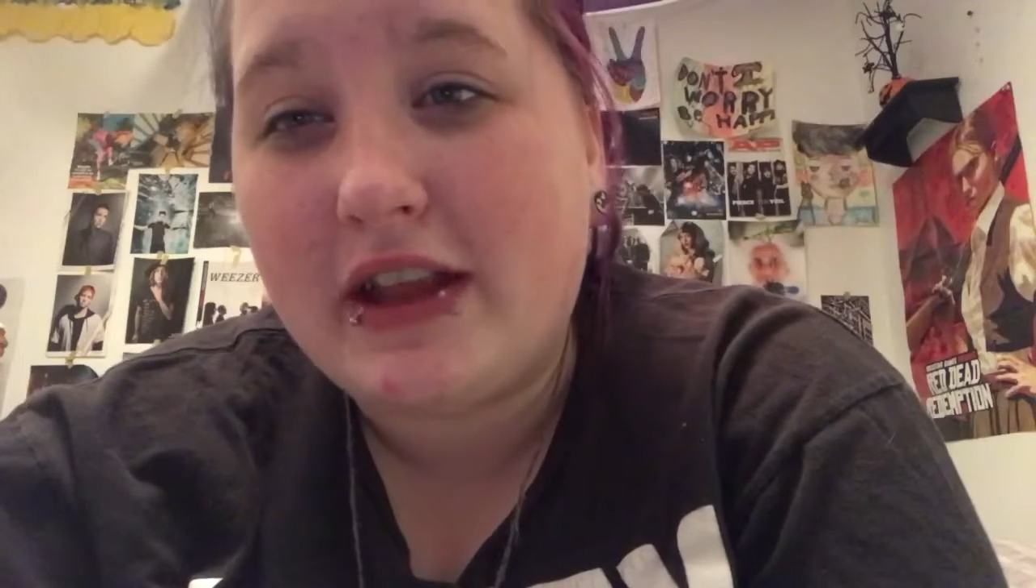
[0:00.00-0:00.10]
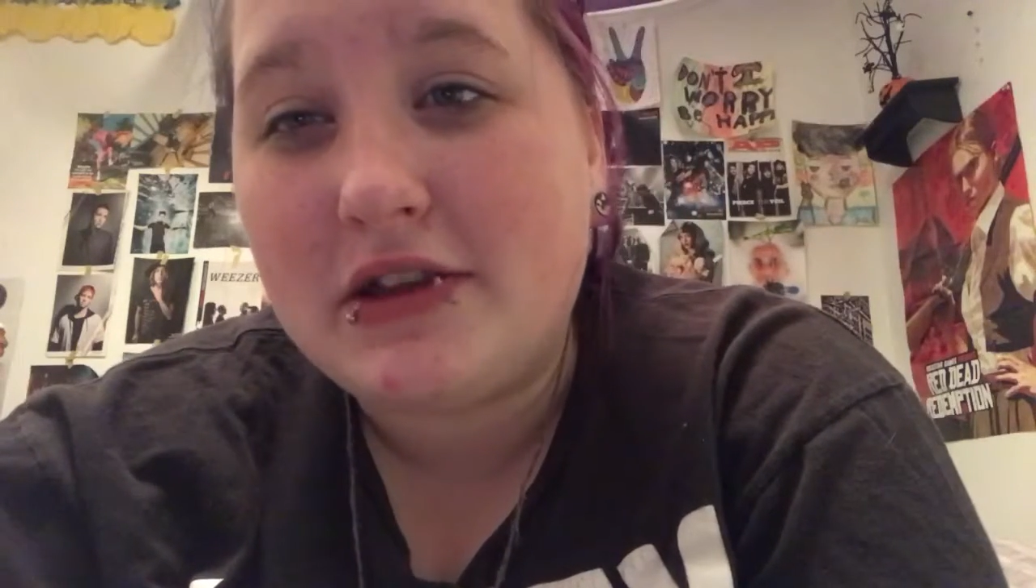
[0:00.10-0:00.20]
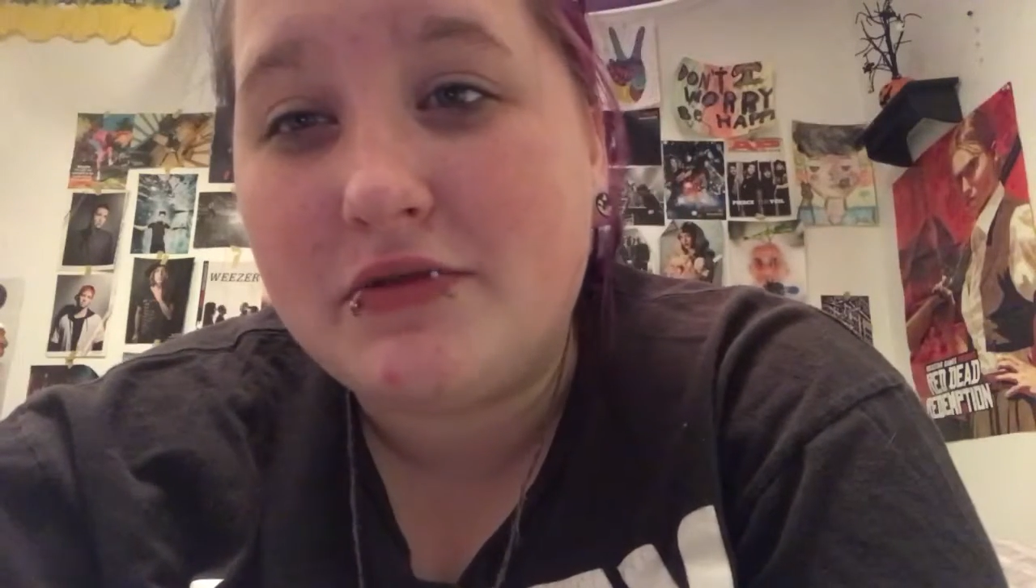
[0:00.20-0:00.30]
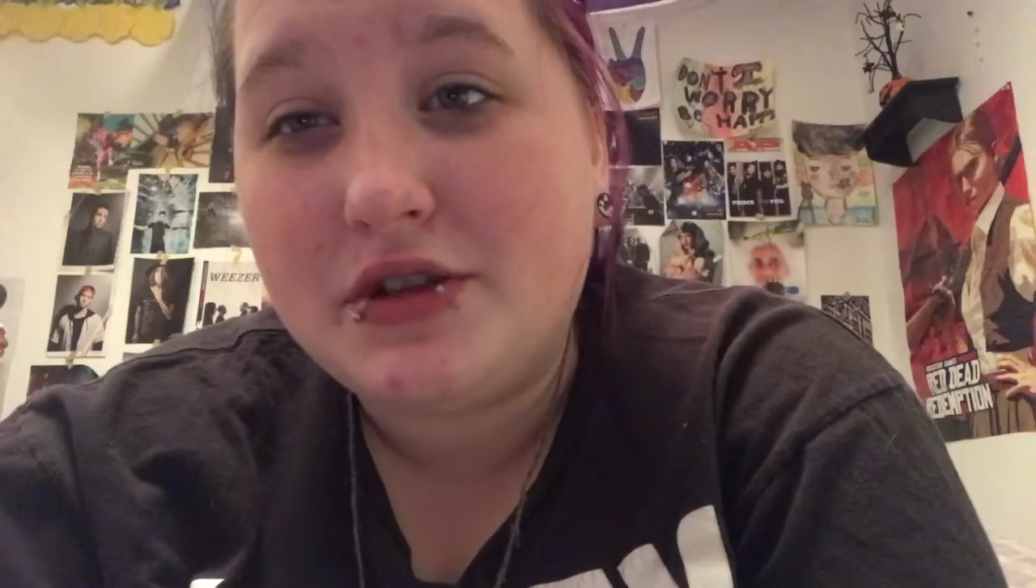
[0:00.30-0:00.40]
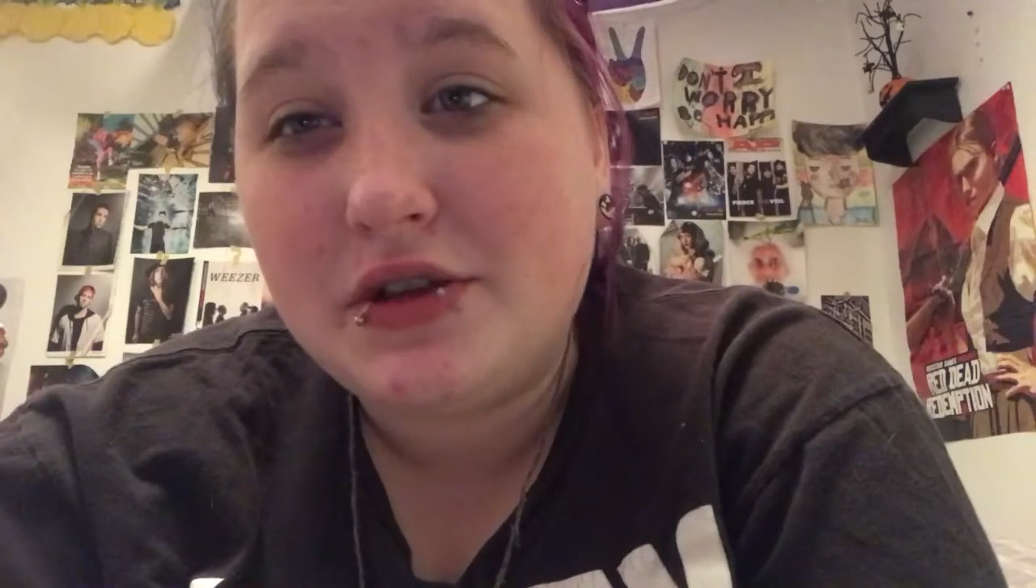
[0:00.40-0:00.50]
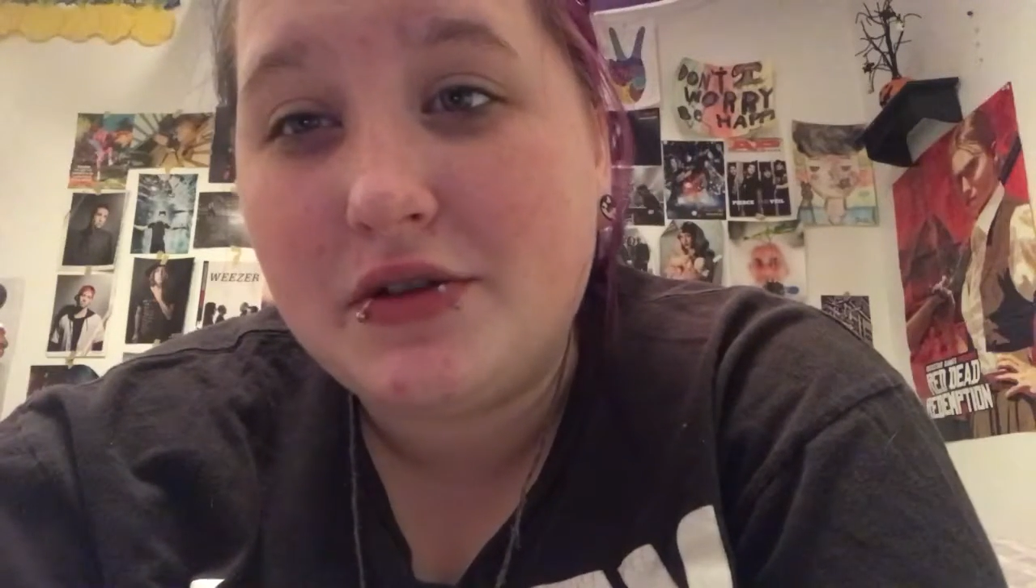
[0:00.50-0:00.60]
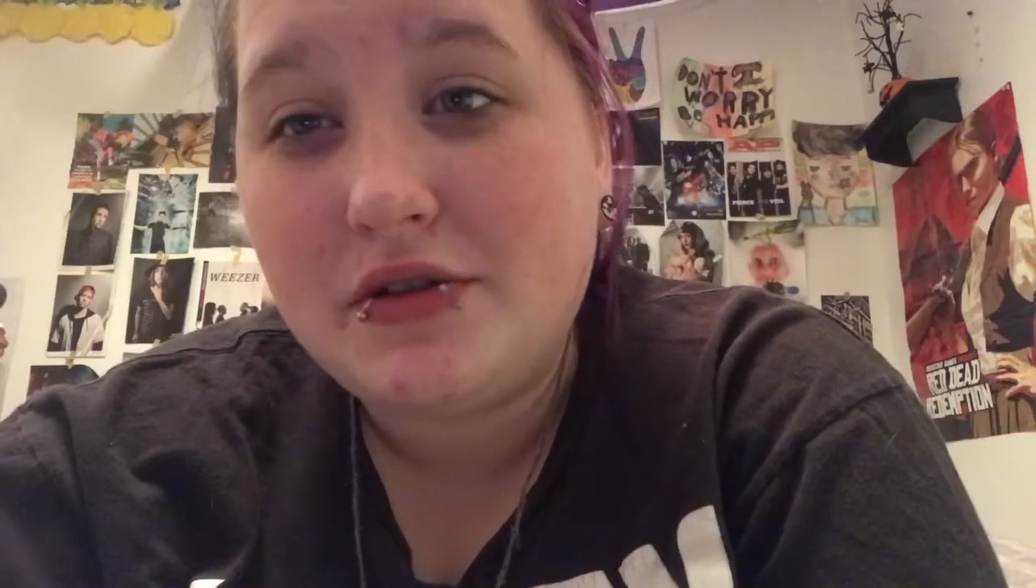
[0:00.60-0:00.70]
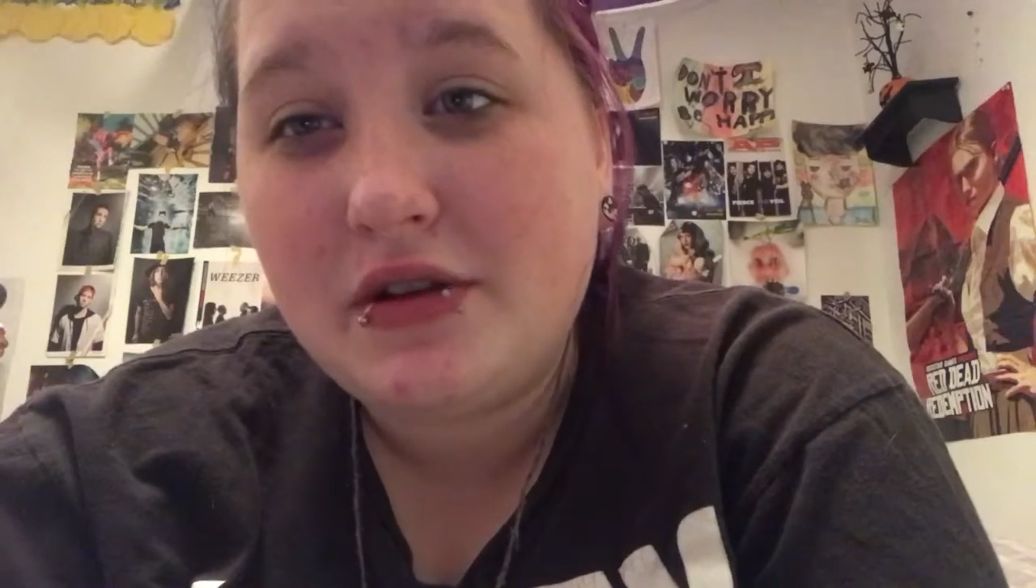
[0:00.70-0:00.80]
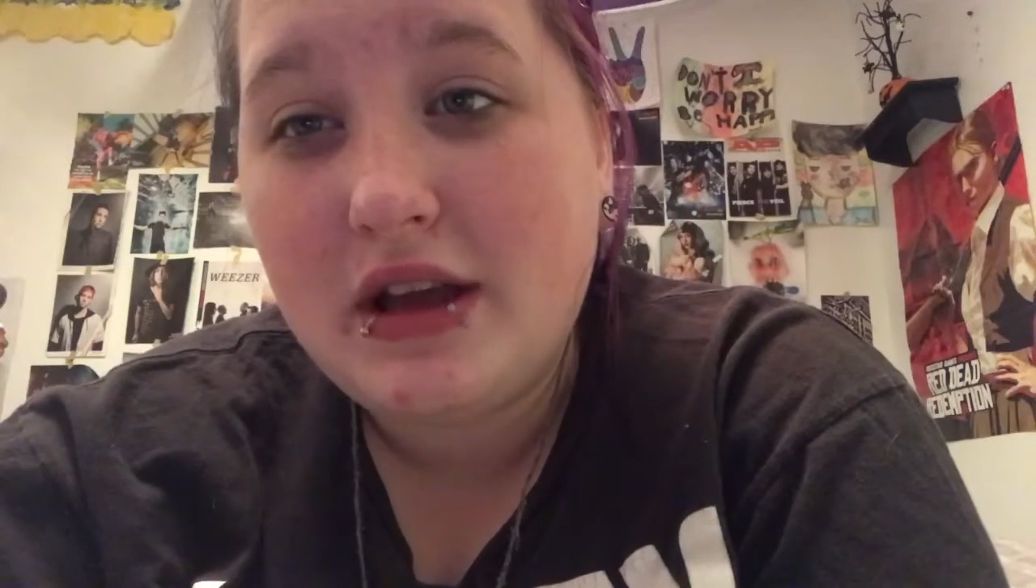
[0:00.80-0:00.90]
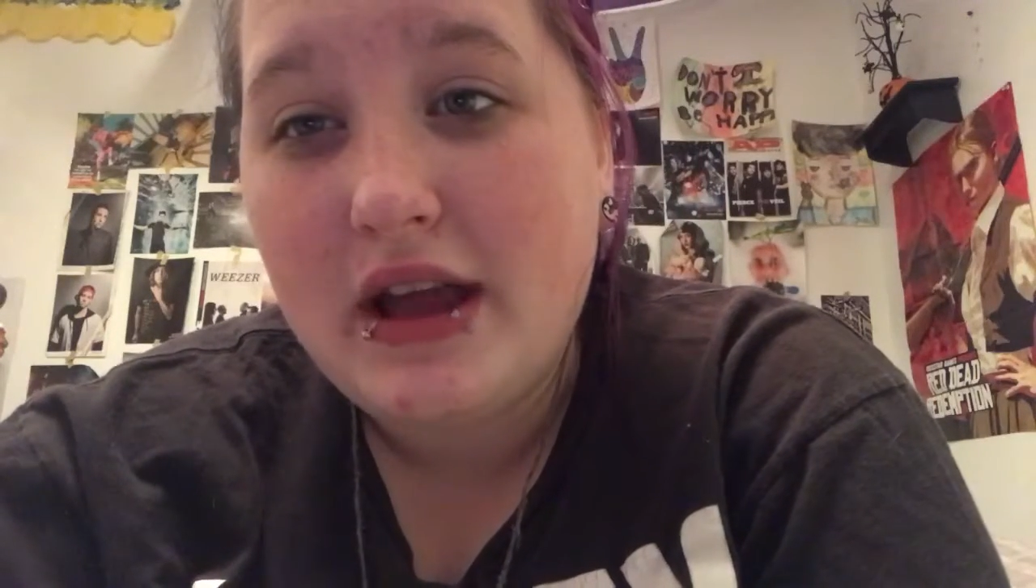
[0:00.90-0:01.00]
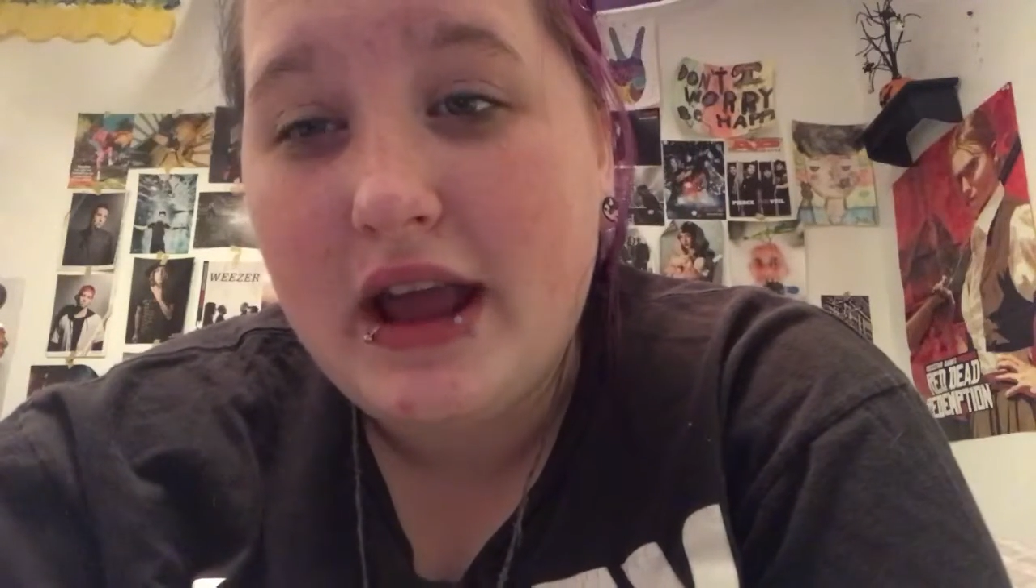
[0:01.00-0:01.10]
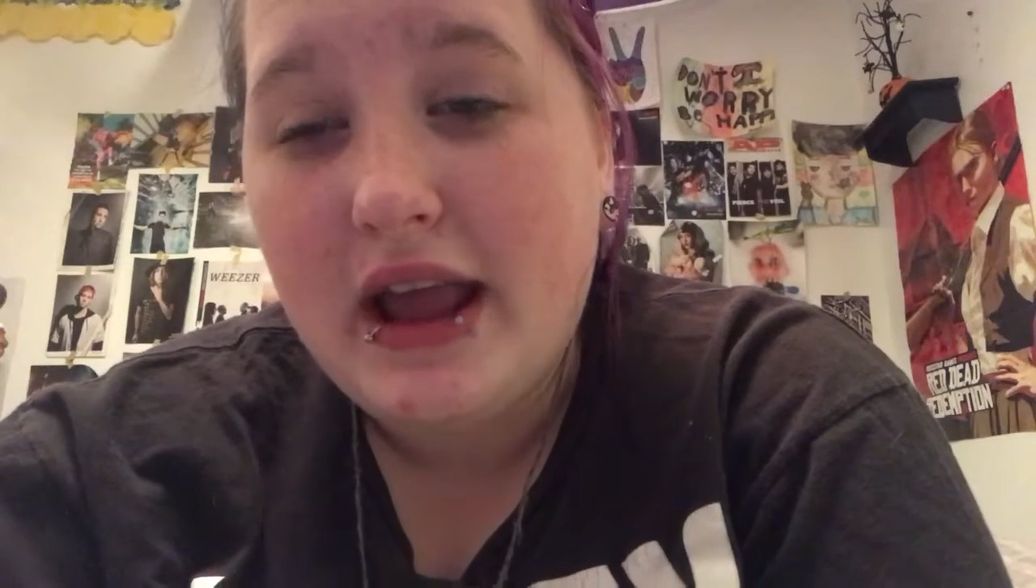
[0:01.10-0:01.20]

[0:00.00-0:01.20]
that you do